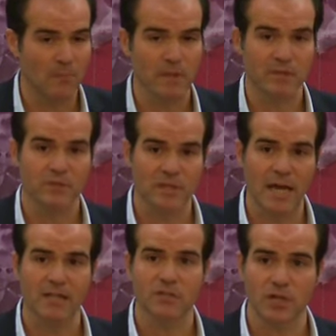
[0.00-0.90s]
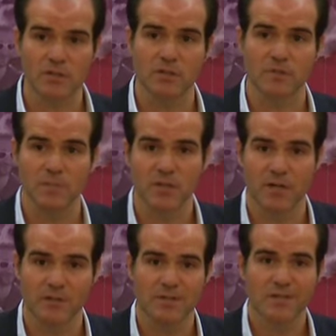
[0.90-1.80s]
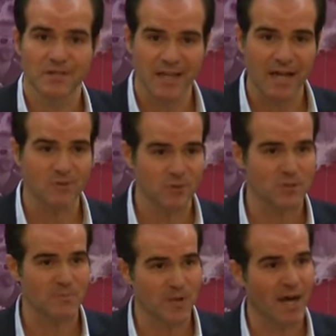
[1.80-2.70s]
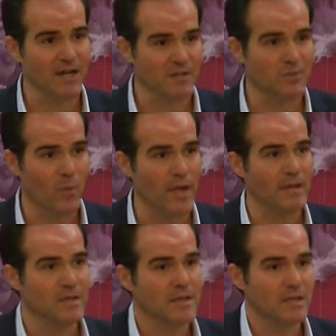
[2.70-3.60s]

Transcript: been denied justice because the Castro regime got its way.